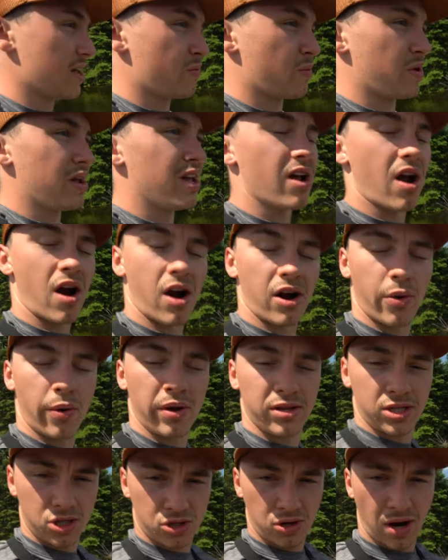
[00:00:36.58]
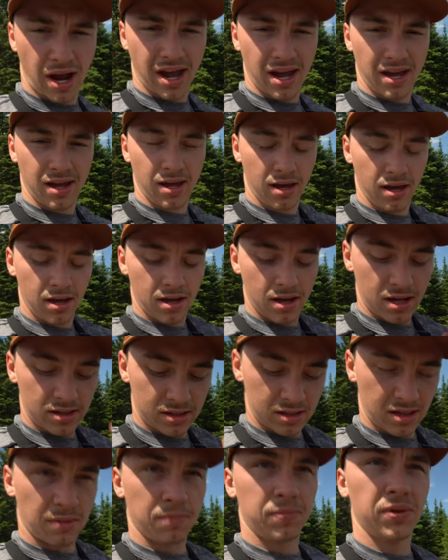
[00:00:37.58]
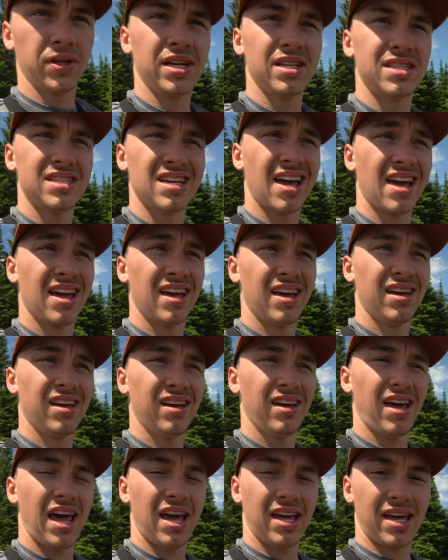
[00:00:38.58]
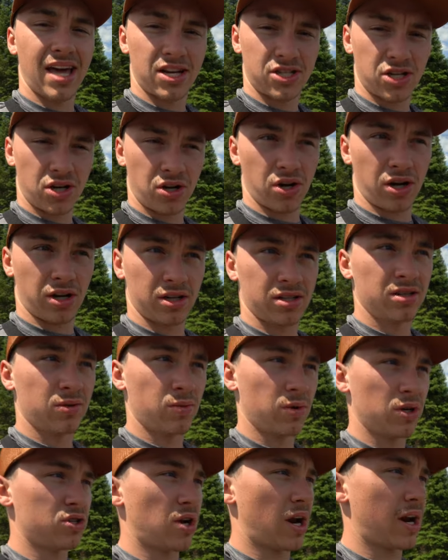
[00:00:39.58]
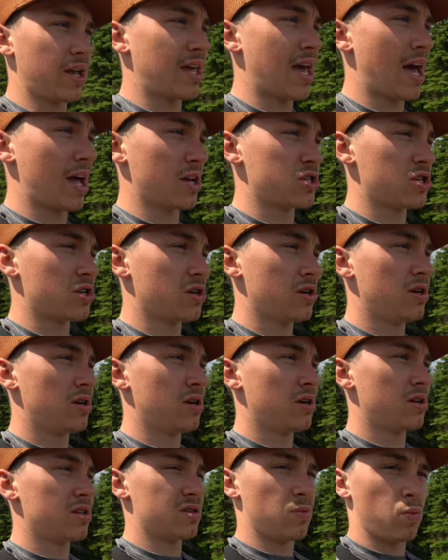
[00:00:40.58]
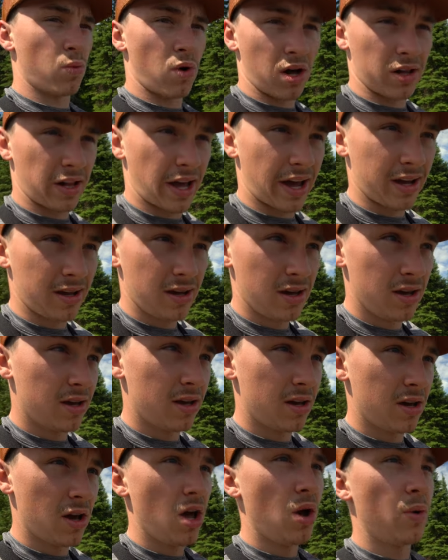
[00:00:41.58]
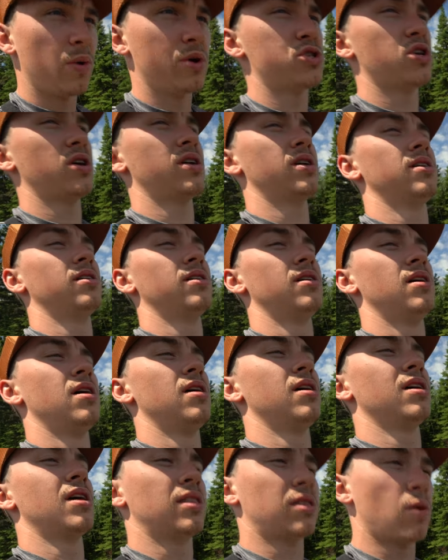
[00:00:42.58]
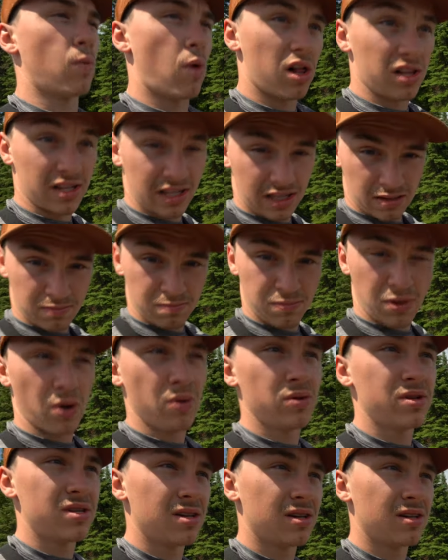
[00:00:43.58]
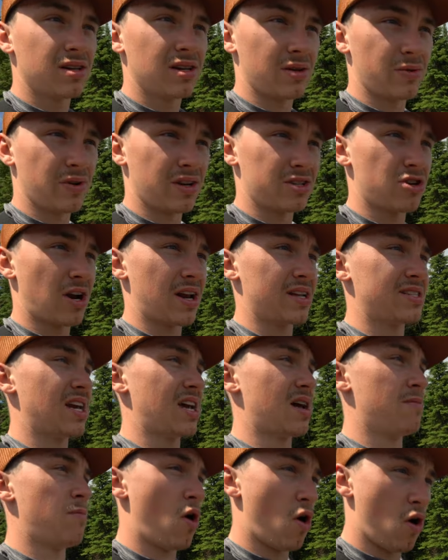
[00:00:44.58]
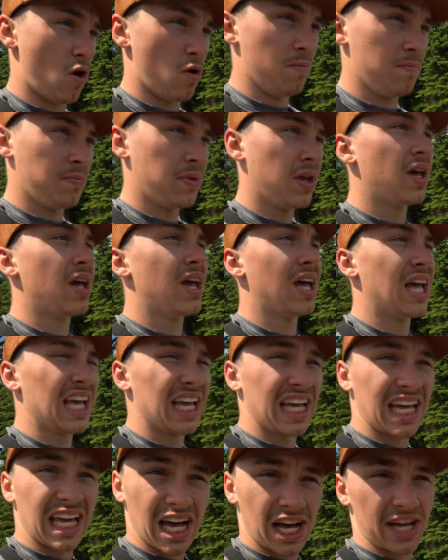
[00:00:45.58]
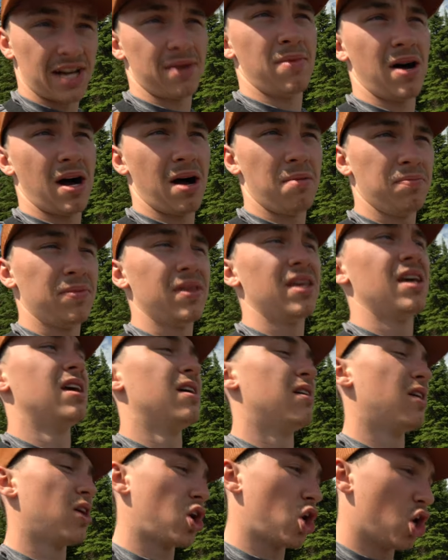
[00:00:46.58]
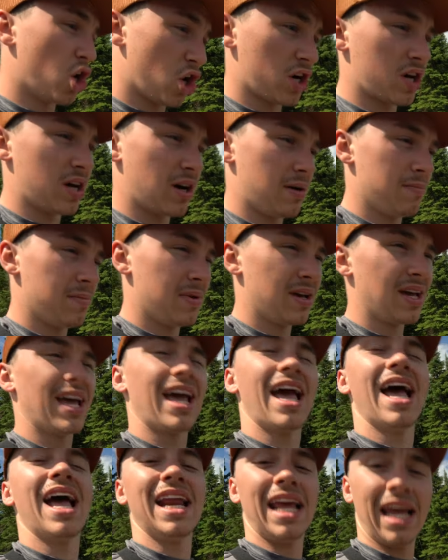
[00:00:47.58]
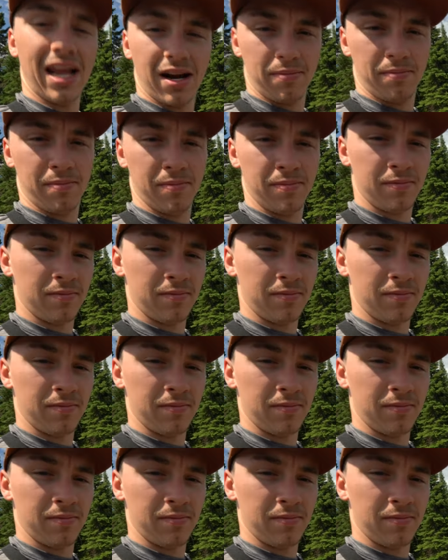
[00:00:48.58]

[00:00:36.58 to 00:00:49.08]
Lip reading: and we are going to try to complete a catch and cook. We're gonna try to catch some walleye. We're gonna try to get the walleye in the boat. Then we're gonna try to take them home, cut them up, cook them, and eat them.